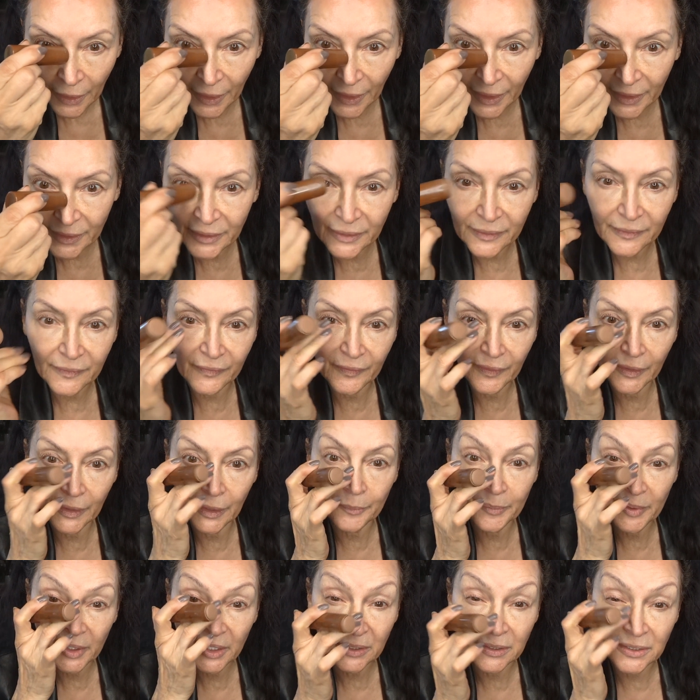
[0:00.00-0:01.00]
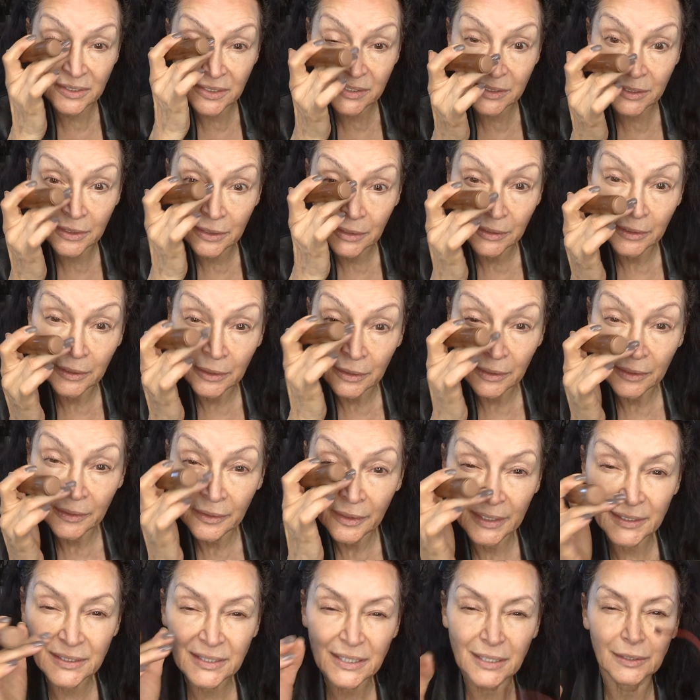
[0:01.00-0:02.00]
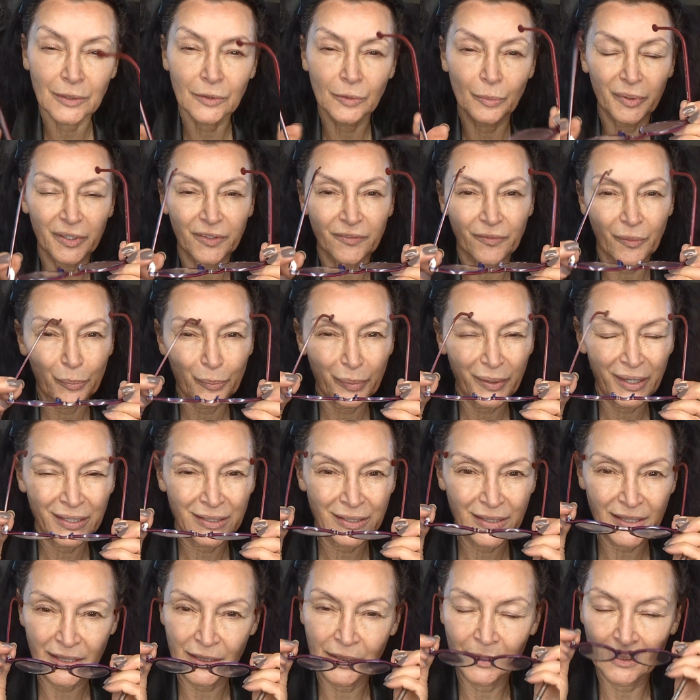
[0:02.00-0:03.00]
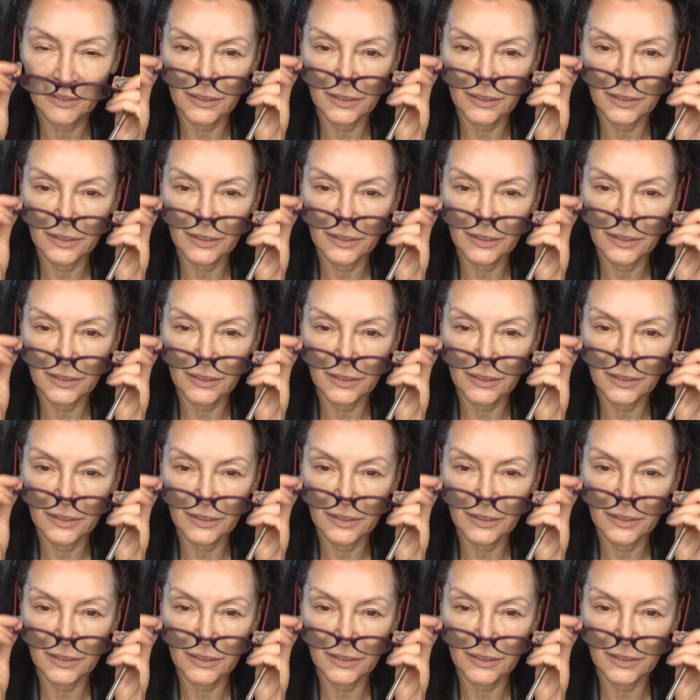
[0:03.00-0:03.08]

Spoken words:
add it there because that's a little bit of a bend.